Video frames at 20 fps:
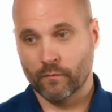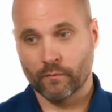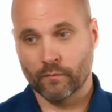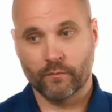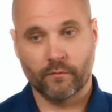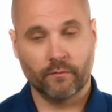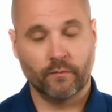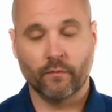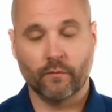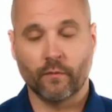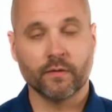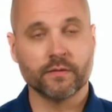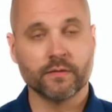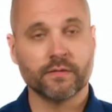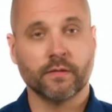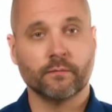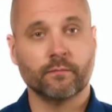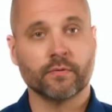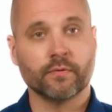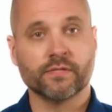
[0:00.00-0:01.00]
We'll do our
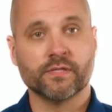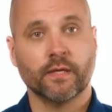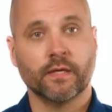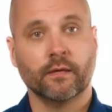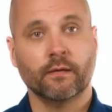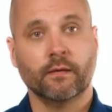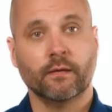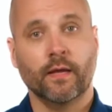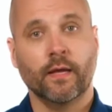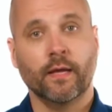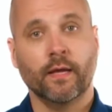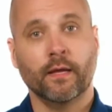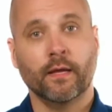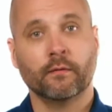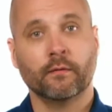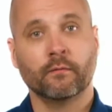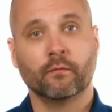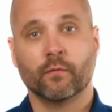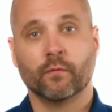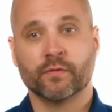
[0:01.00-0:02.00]
10%
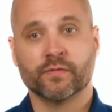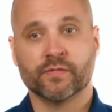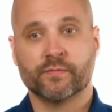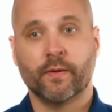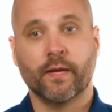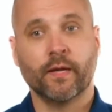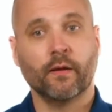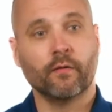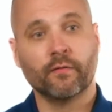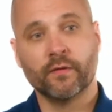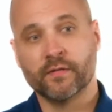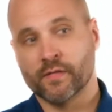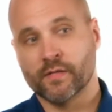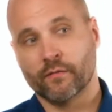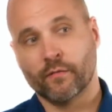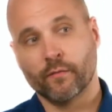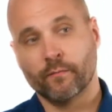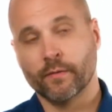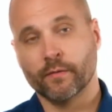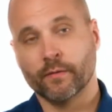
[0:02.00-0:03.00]
and we'll just pay all these
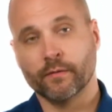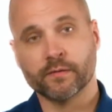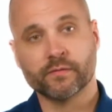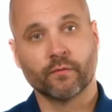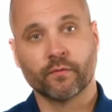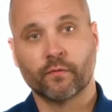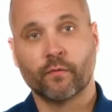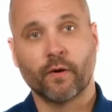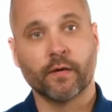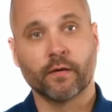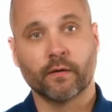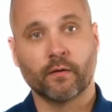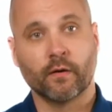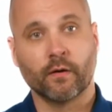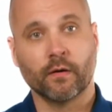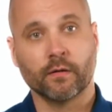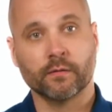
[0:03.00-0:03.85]
other bills with credit